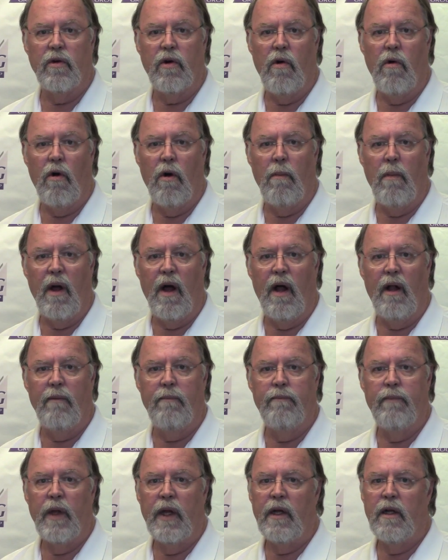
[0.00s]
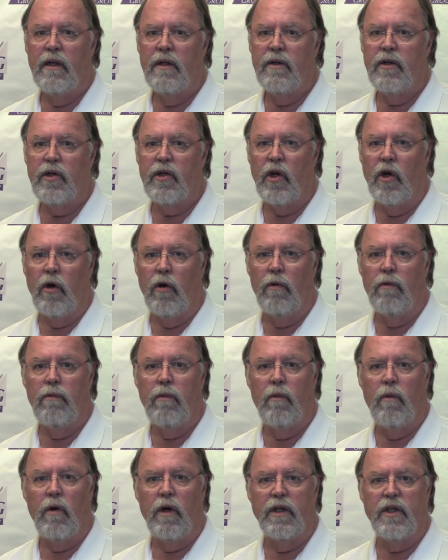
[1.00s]
Corn Belt. So
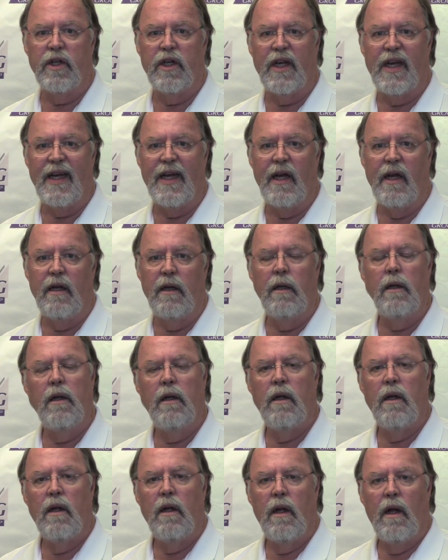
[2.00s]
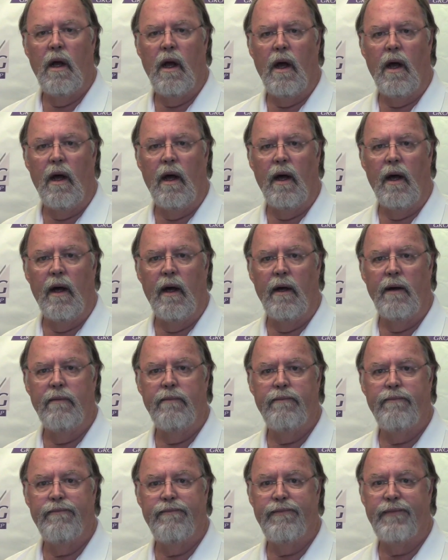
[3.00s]
once again, uh,
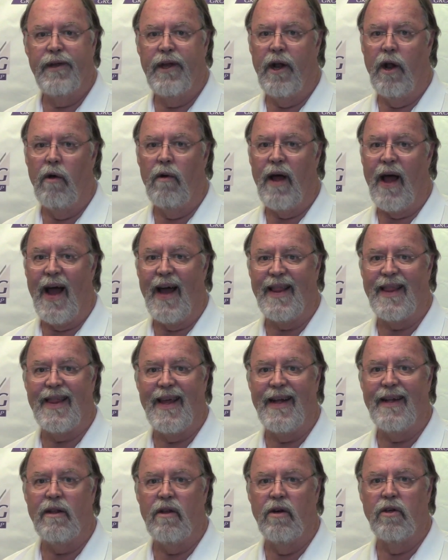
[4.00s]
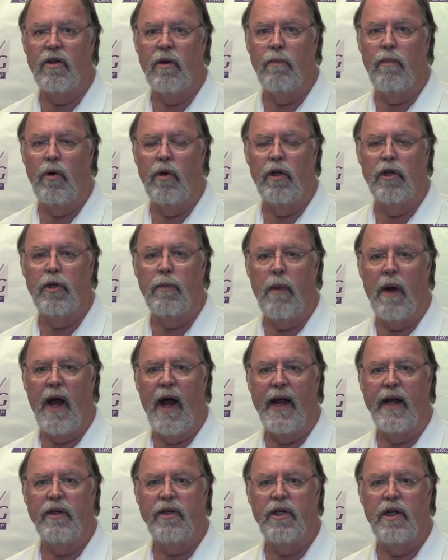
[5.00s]
you know, I think there's a bullish
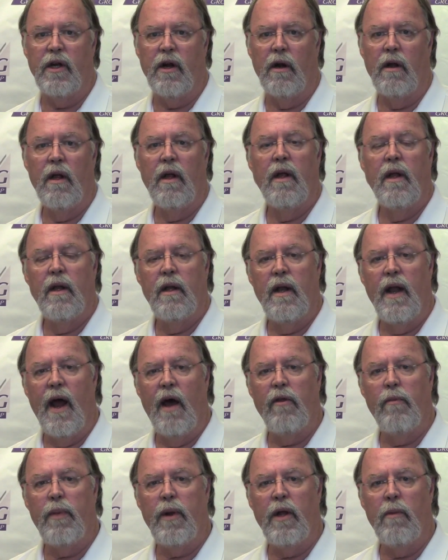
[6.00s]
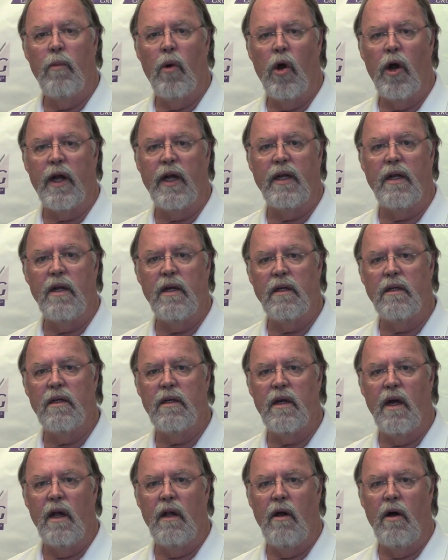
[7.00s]
bias here. Now the bean market did
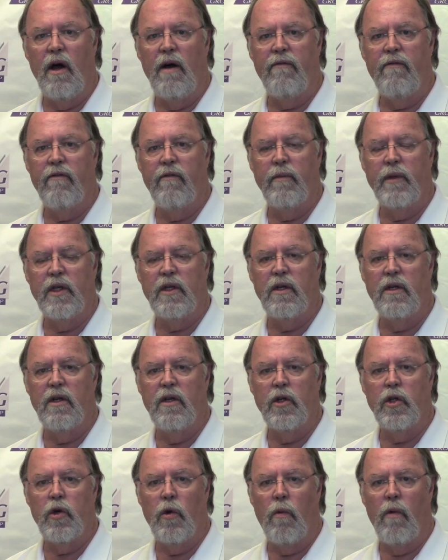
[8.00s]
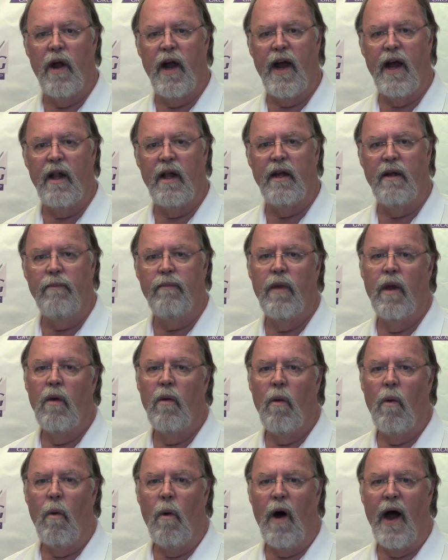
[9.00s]
sell off from its initial rally.
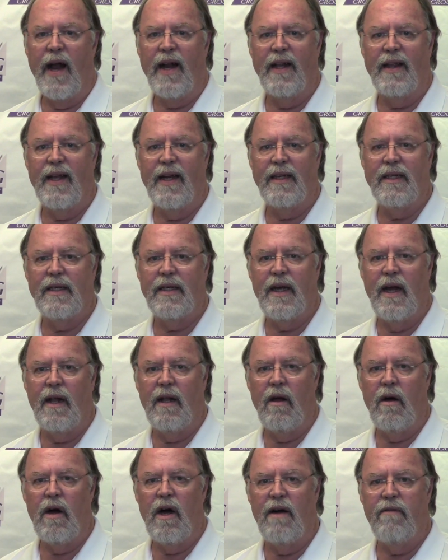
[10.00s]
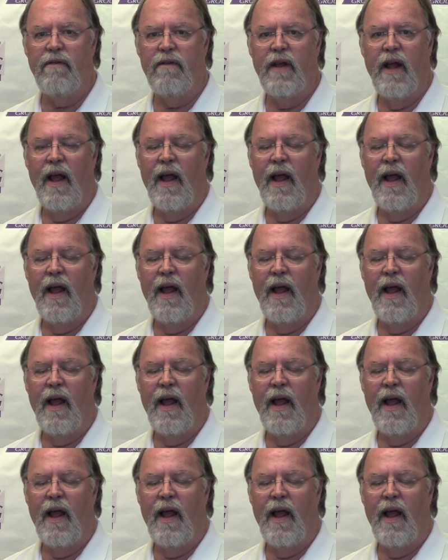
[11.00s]
Why did they sell off?